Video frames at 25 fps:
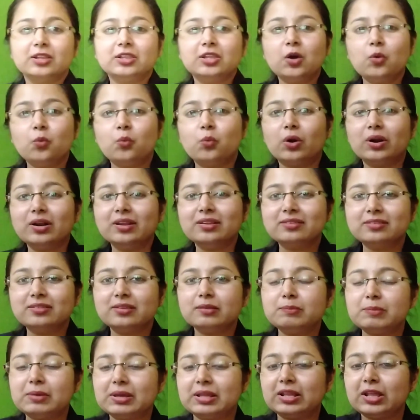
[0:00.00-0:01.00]
Now, what is
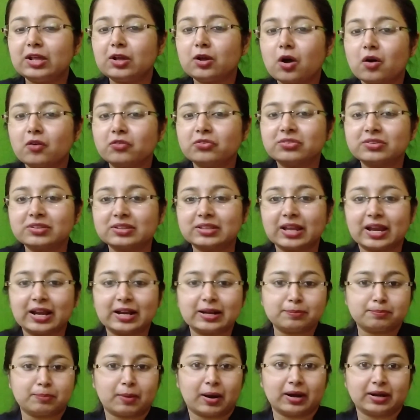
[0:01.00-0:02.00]
the meaning of
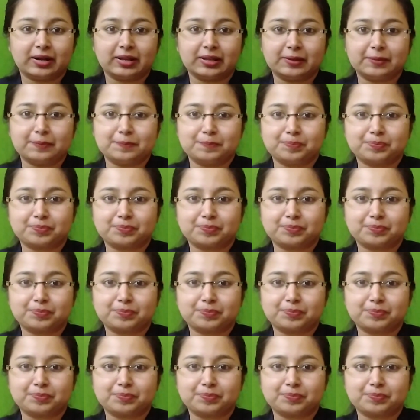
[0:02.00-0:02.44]
state party?